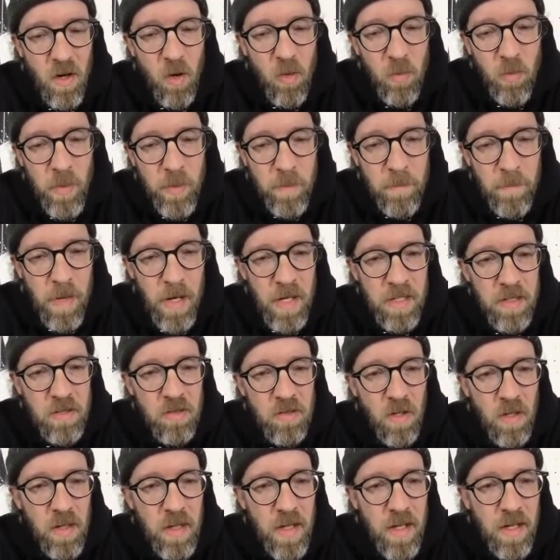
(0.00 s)
open
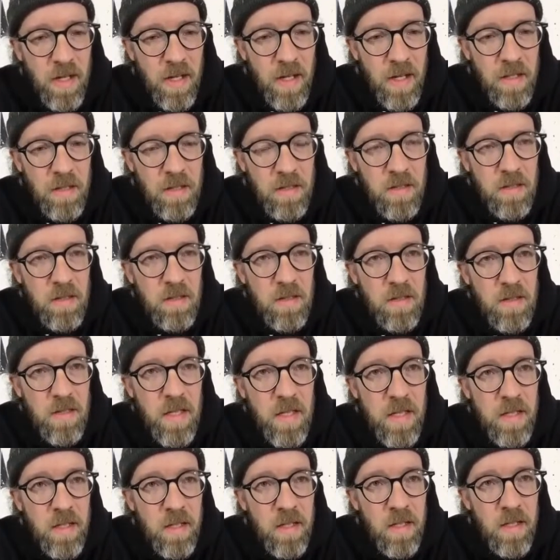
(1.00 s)
mics, all that kind of
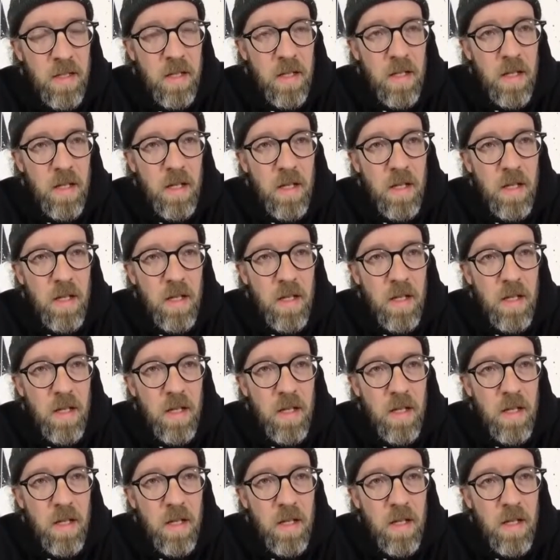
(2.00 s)
thing